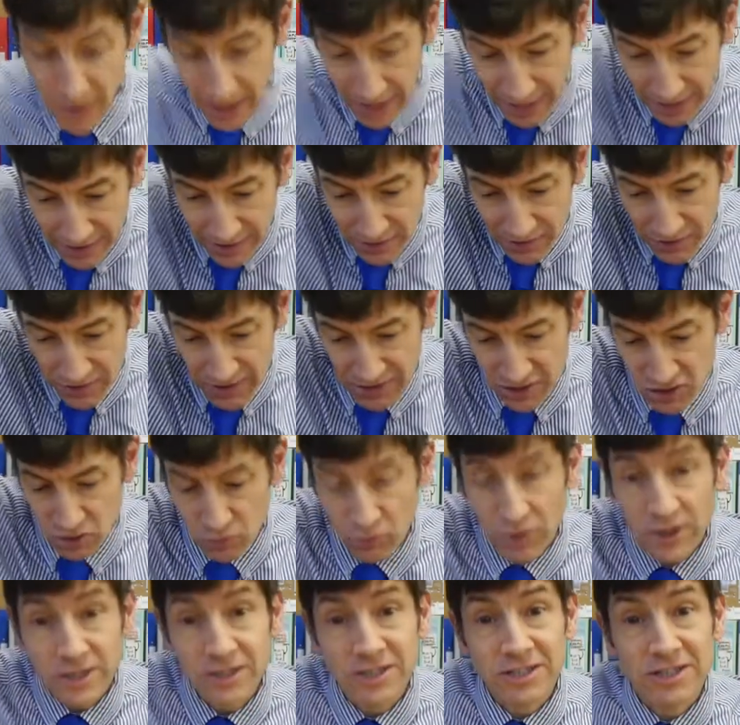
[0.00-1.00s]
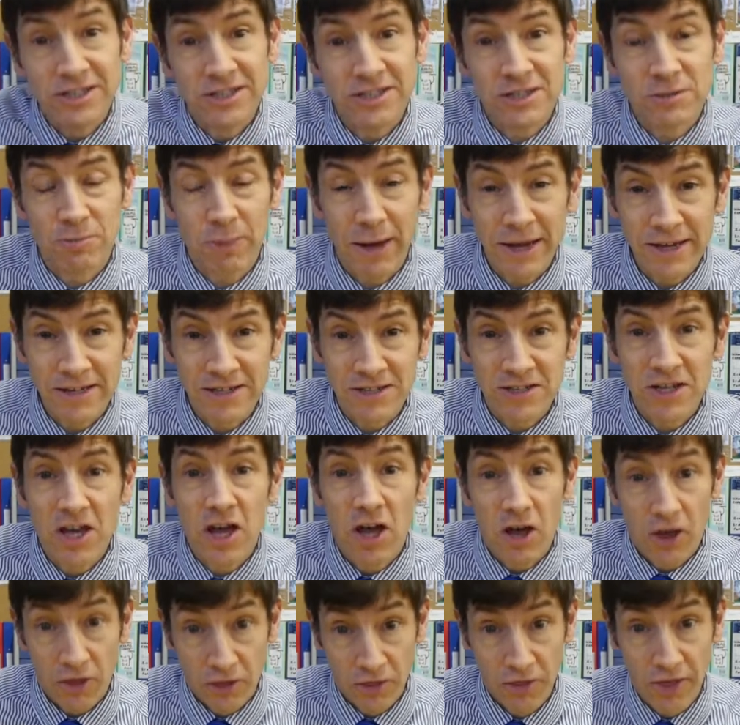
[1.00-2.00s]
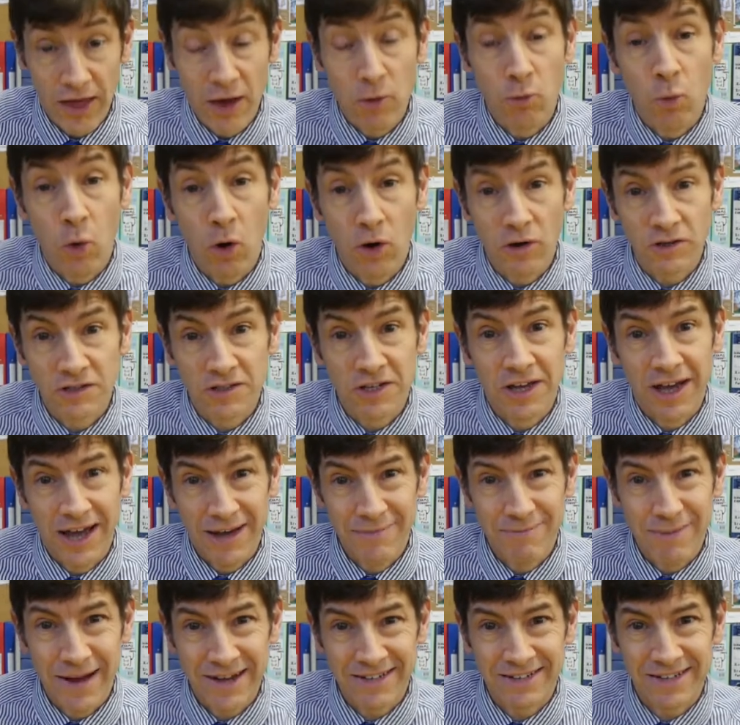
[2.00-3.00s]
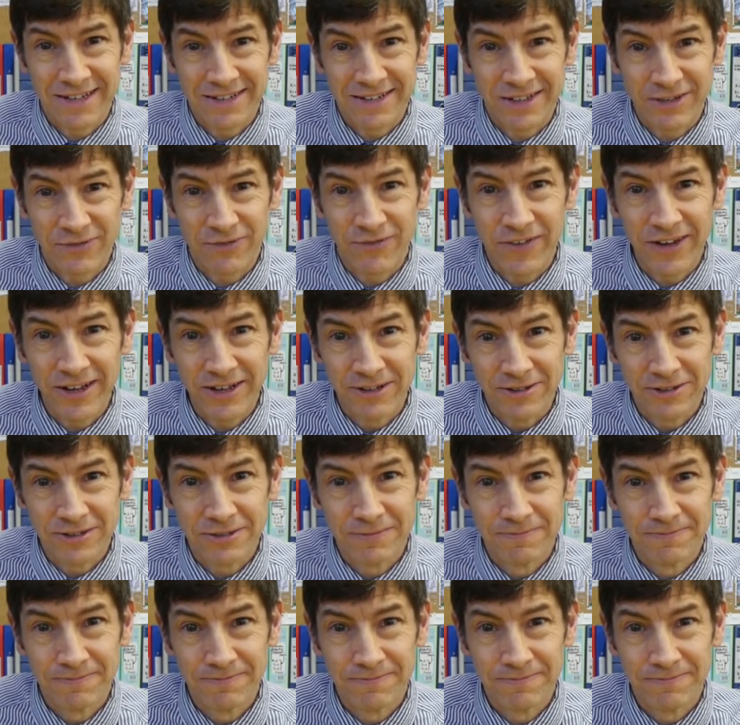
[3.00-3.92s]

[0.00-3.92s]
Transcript: And in this region in space, there was a magnetic field.